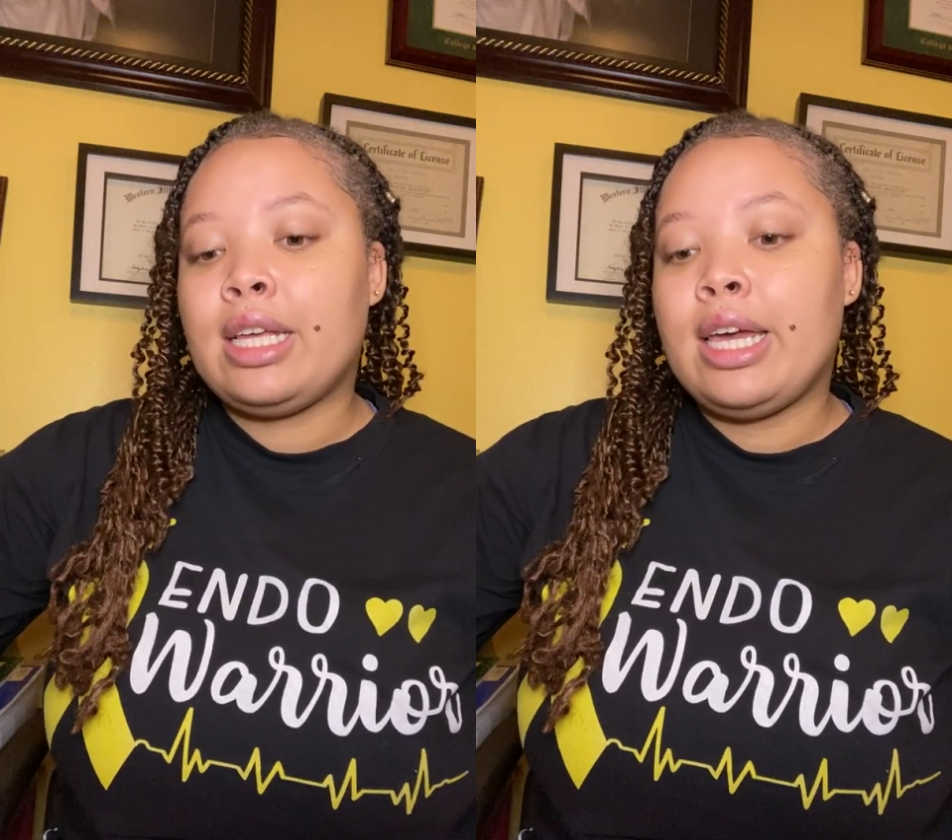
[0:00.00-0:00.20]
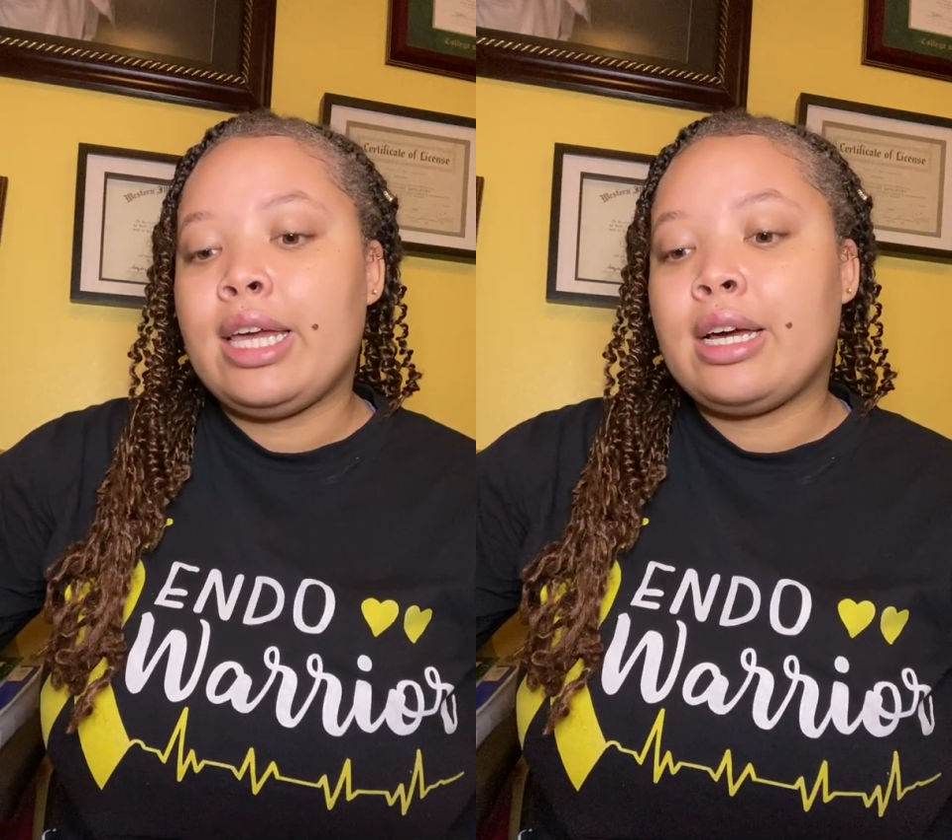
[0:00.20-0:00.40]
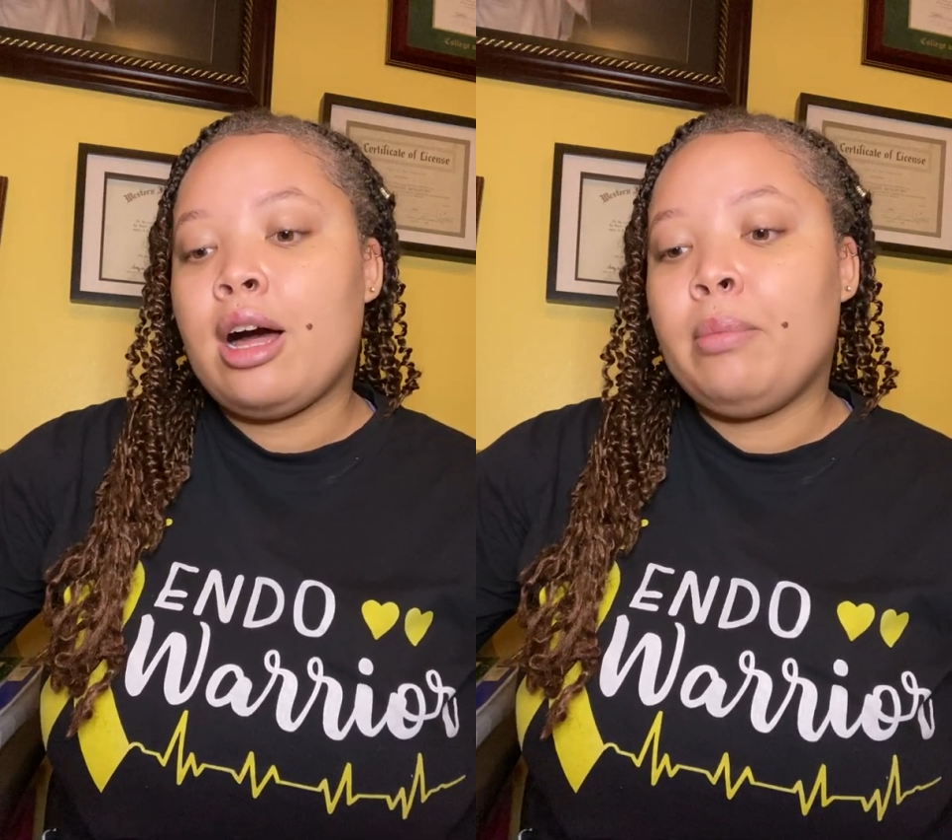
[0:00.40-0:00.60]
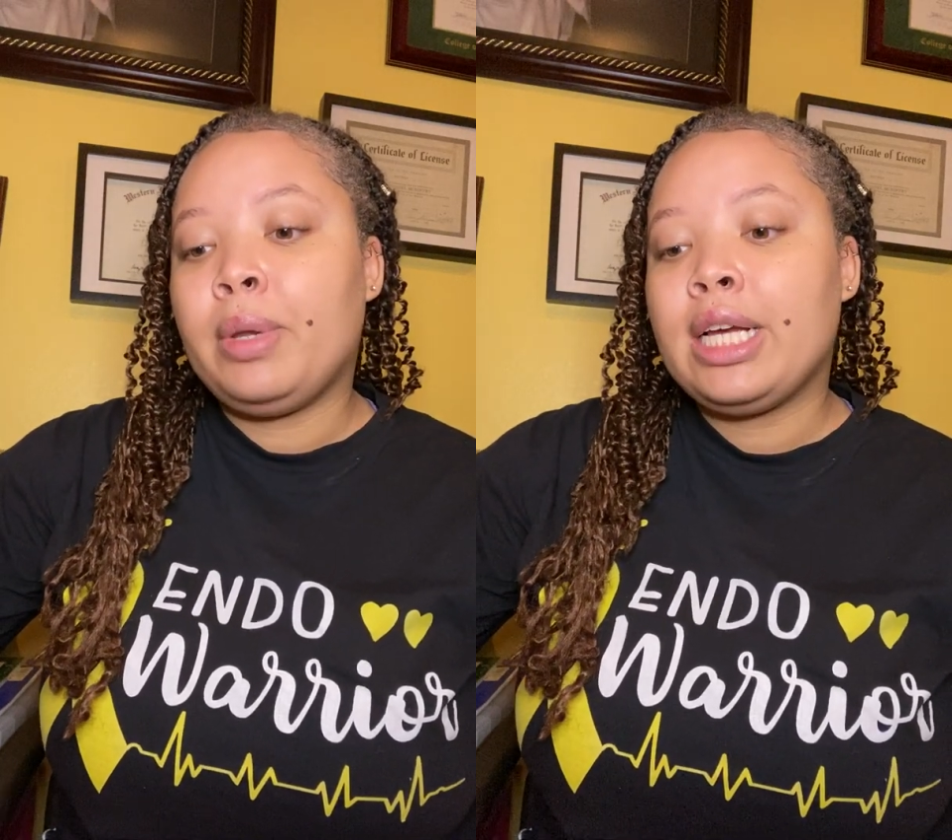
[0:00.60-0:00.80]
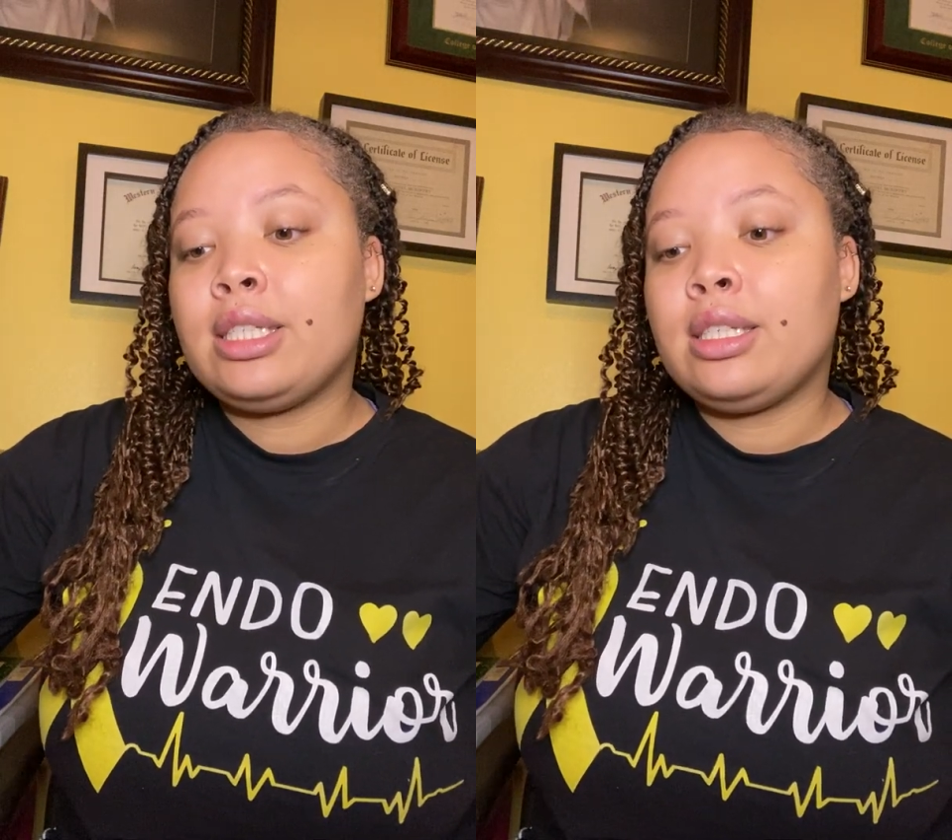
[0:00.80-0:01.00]
a
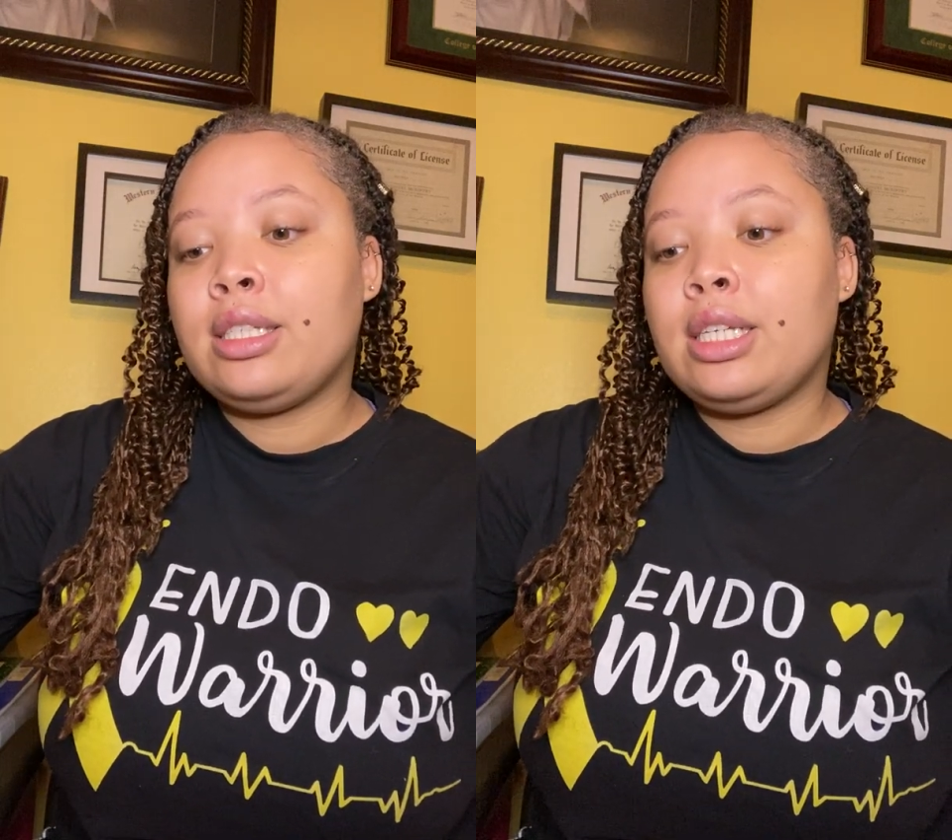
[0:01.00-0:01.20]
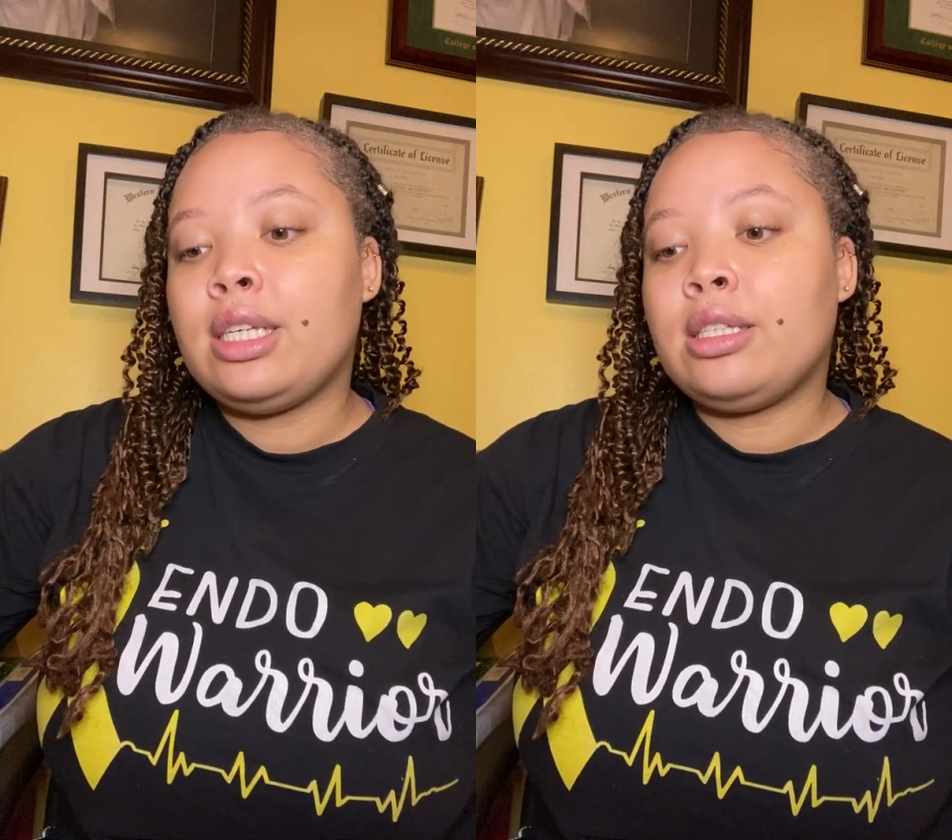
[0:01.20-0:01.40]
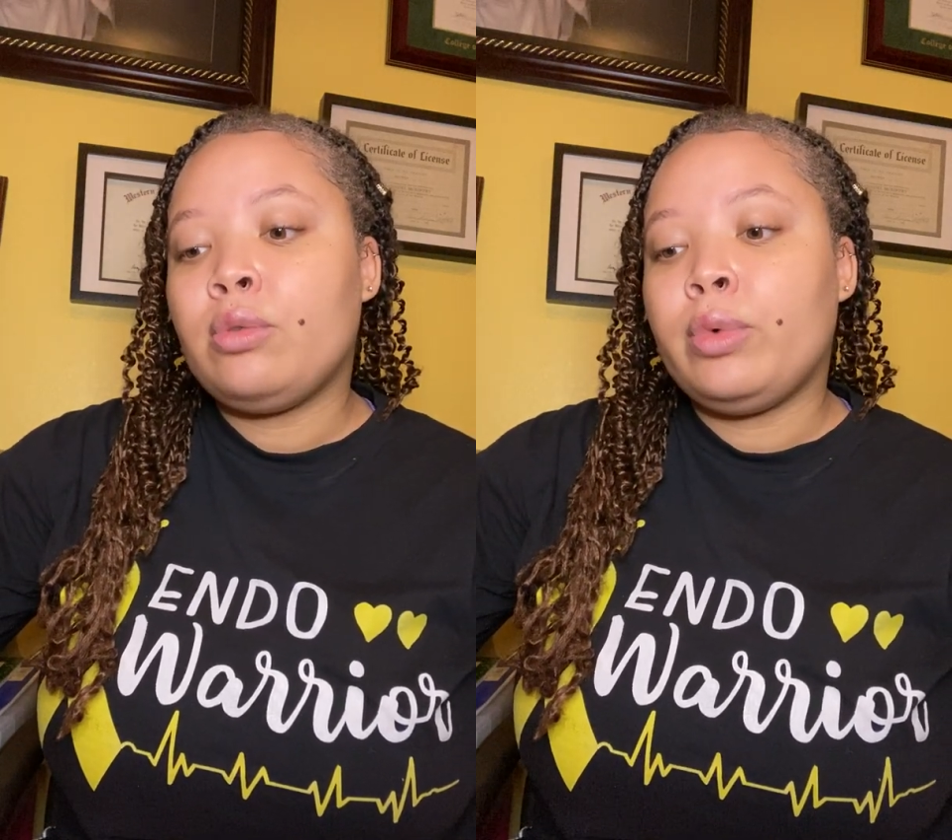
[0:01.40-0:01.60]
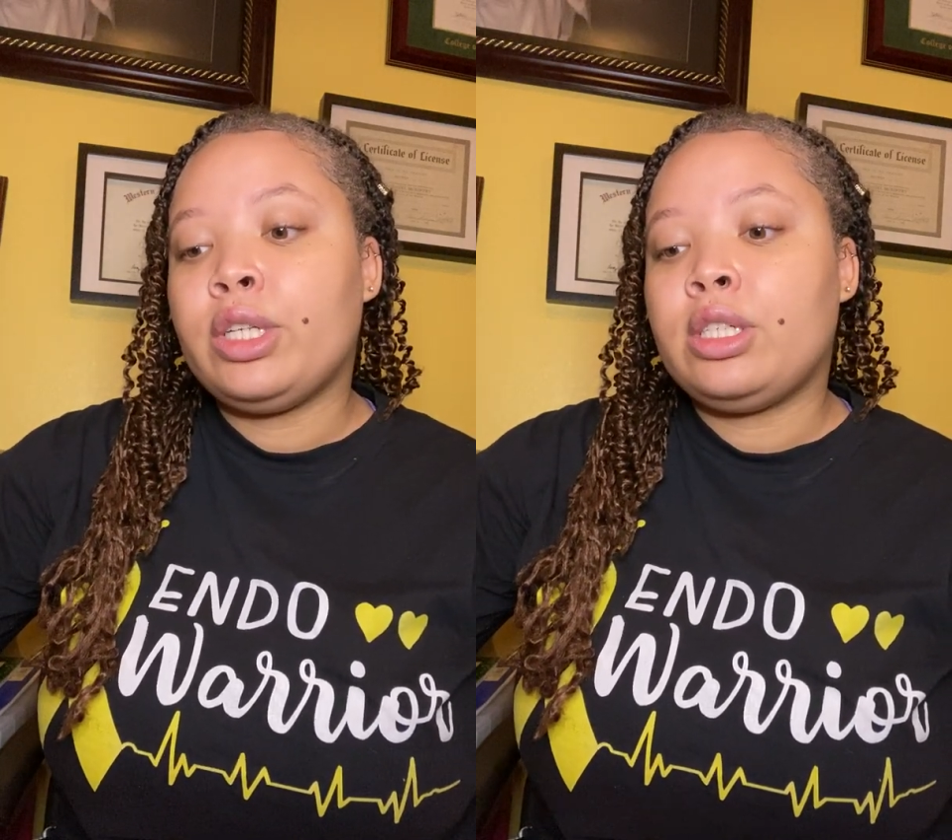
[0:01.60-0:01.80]
complex disease in which